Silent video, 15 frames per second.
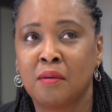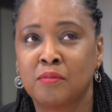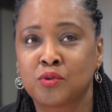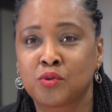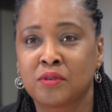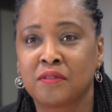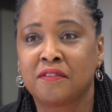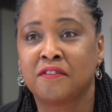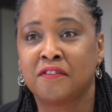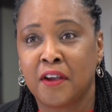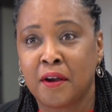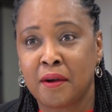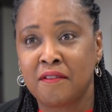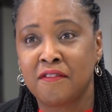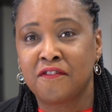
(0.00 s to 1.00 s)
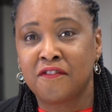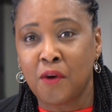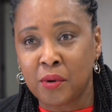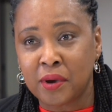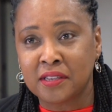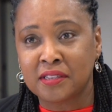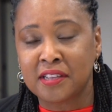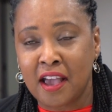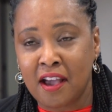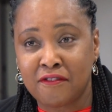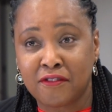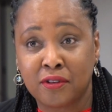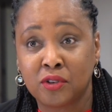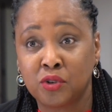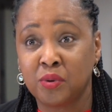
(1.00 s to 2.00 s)
sort of very focused
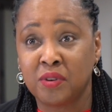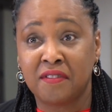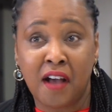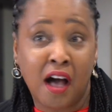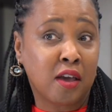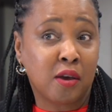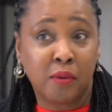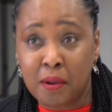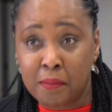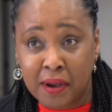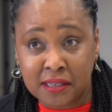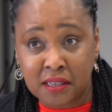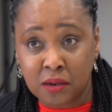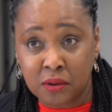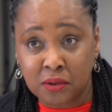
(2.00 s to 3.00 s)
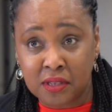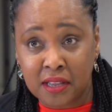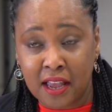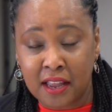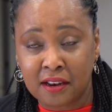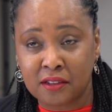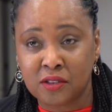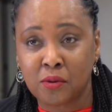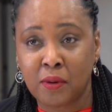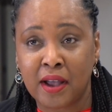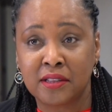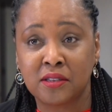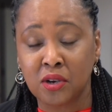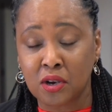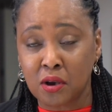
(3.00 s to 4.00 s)
effort to evaluate my skill set. And so I
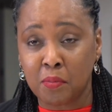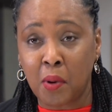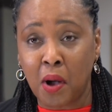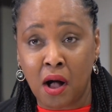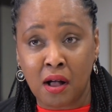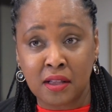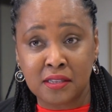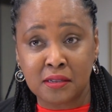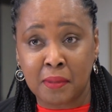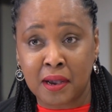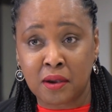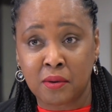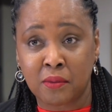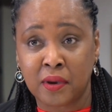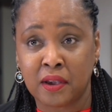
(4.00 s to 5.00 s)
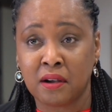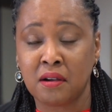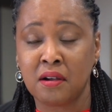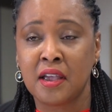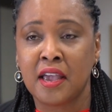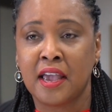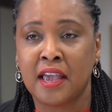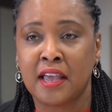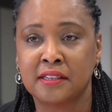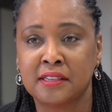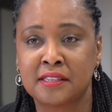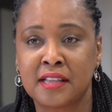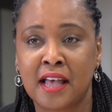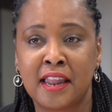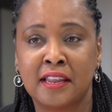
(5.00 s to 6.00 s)
took a pause in my career and
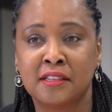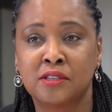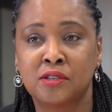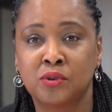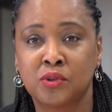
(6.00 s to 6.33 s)
decided to